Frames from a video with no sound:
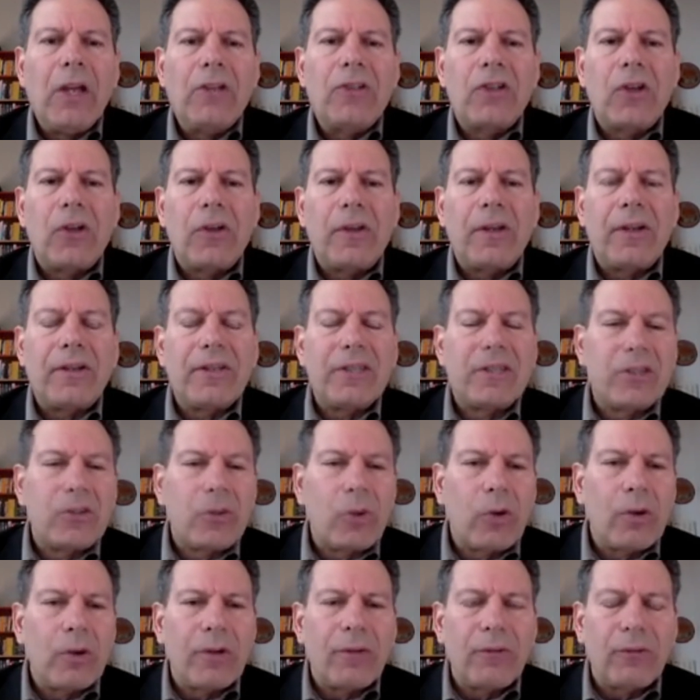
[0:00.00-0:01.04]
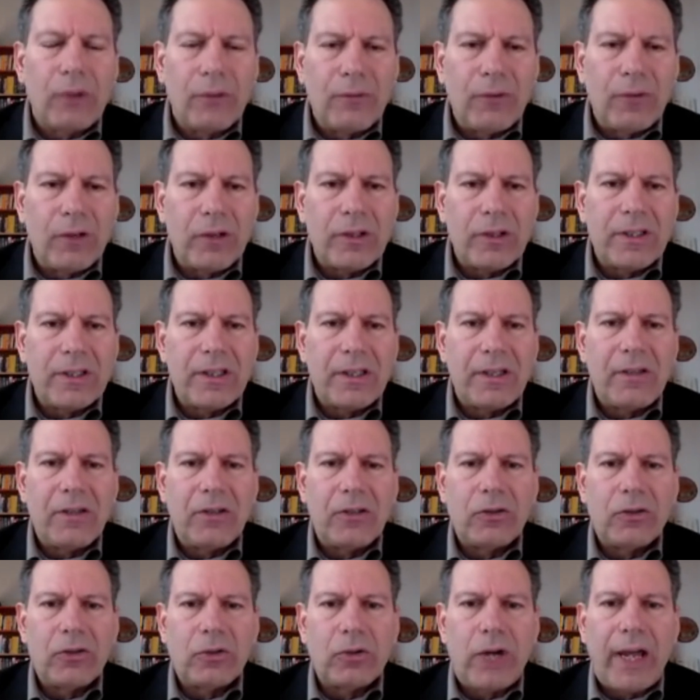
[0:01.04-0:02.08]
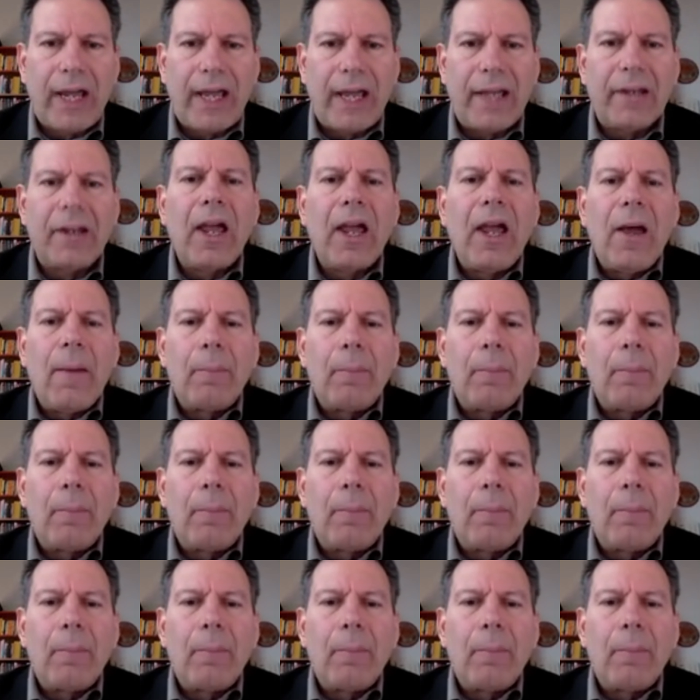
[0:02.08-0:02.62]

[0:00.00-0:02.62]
So they're sort of reversing the trend.